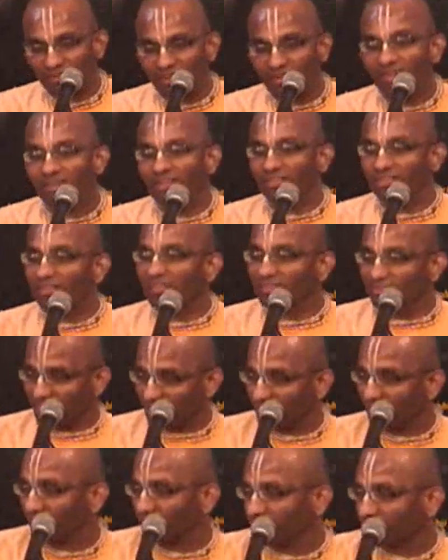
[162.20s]

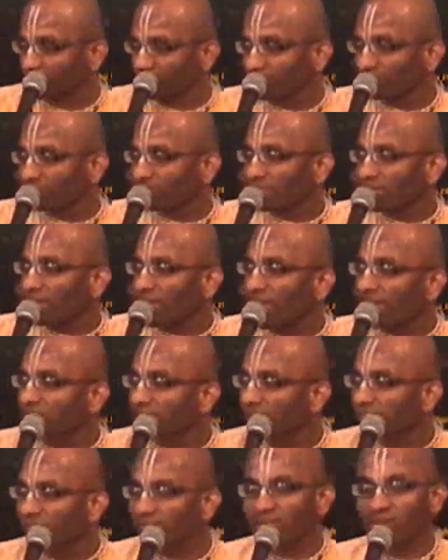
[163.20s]
atheist has
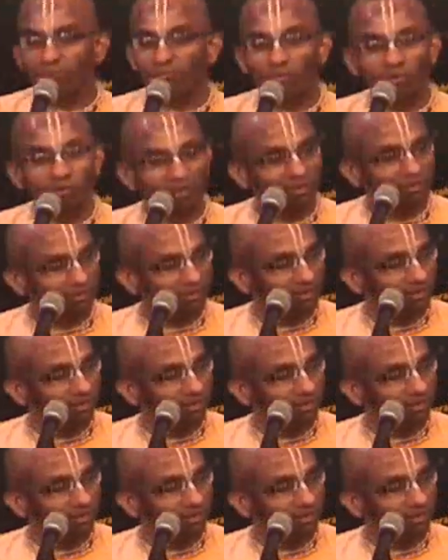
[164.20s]
written a book